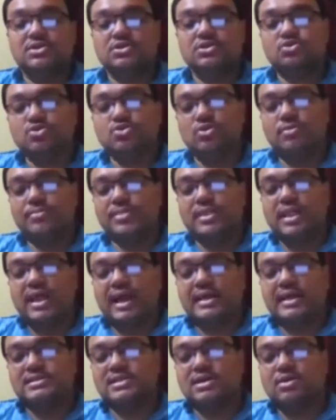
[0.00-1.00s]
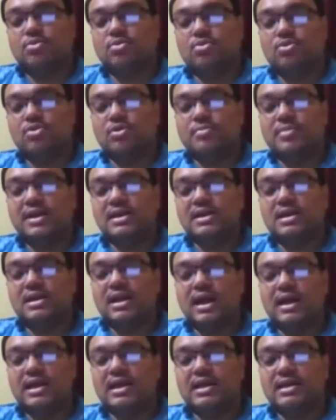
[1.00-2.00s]
So as the old man
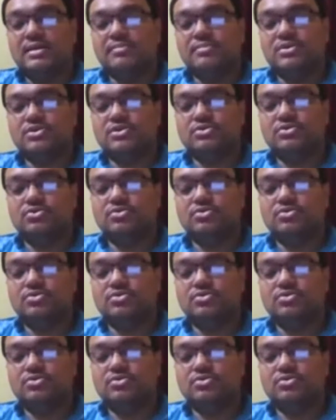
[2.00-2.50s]
climbed